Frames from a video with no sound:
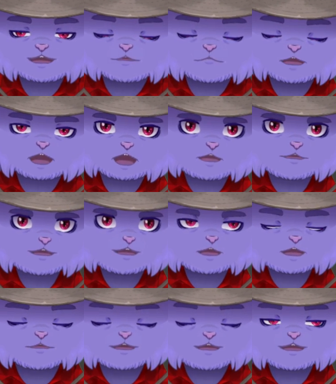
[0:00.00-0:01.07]
converted
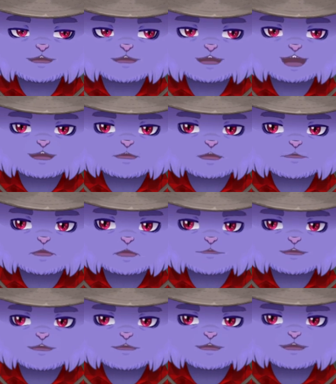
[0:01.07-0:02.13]
all the funds in your
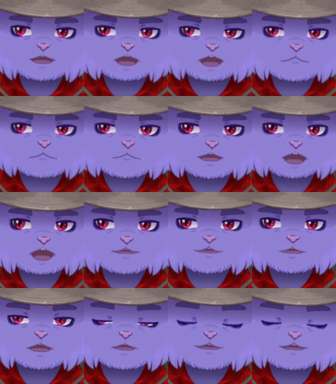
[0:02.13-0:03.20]
account to rubles,
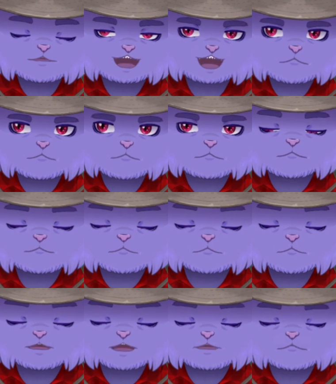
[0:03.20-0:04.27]
which there wasn't that
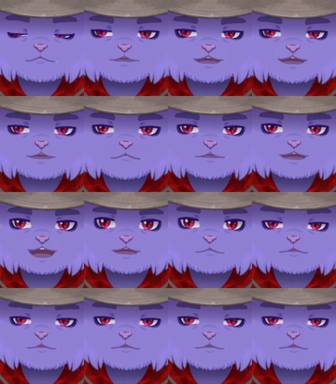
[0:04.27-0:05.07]
much in the first place.